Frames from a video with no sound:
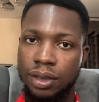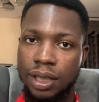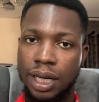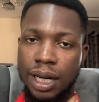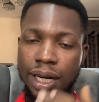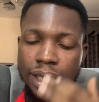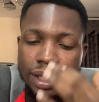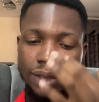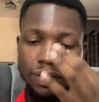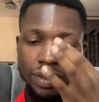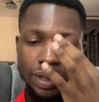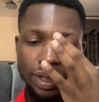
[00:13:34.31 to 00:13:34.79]
I
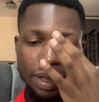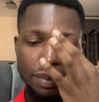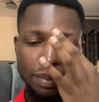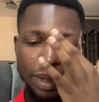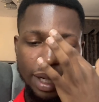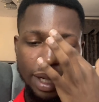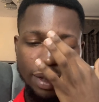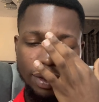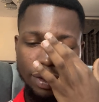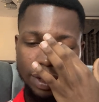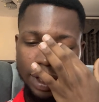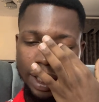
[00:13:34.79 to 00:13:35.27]
activated
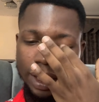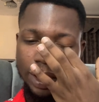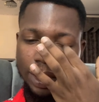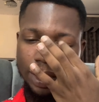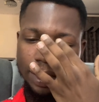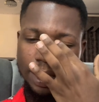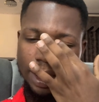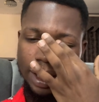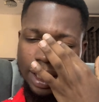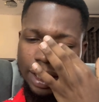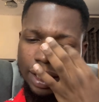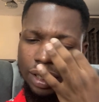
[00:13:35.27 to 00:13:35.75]

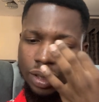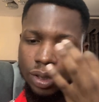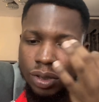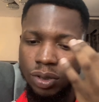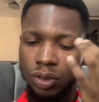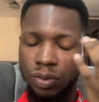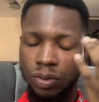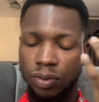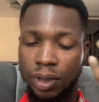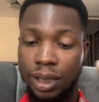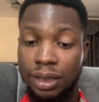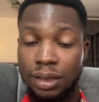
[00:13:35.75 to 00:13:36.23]
bilocation in
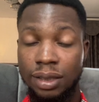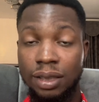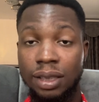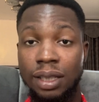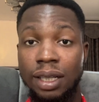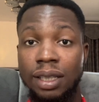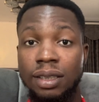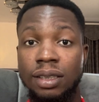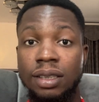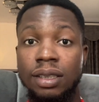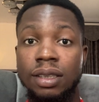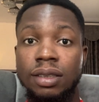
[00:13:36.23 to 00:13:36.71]

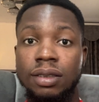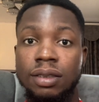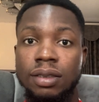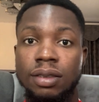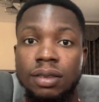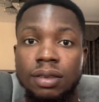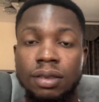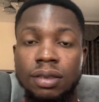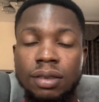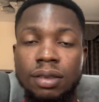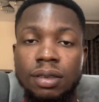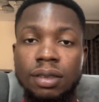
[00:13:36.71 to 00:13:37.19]
2018,
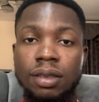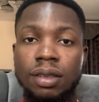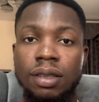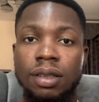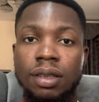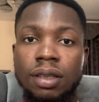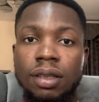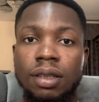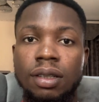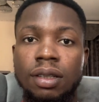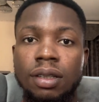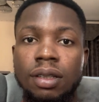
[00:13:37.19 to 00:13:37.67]

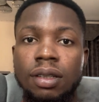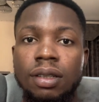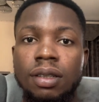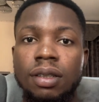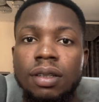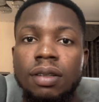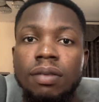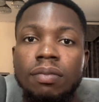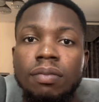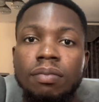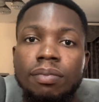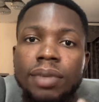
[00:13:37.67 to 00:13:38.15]

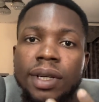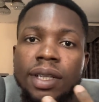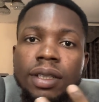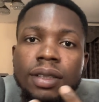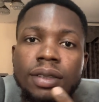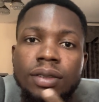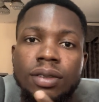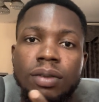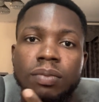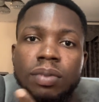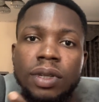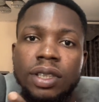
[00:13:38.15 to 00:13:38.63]
being in
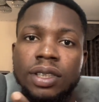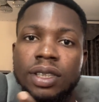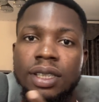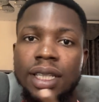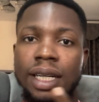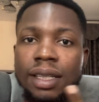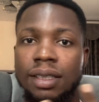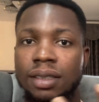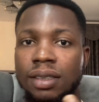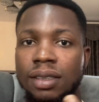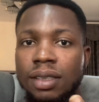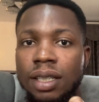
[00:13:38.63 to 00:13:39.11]
2 places
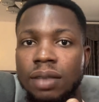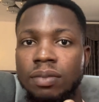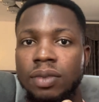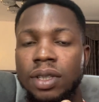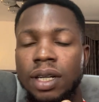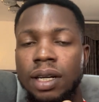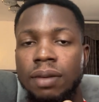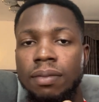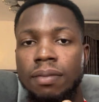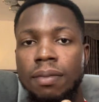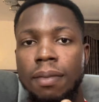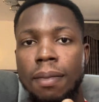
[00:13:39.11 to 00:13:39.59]
at the same
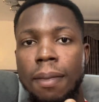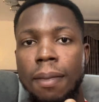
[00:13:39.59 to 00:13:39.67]
time.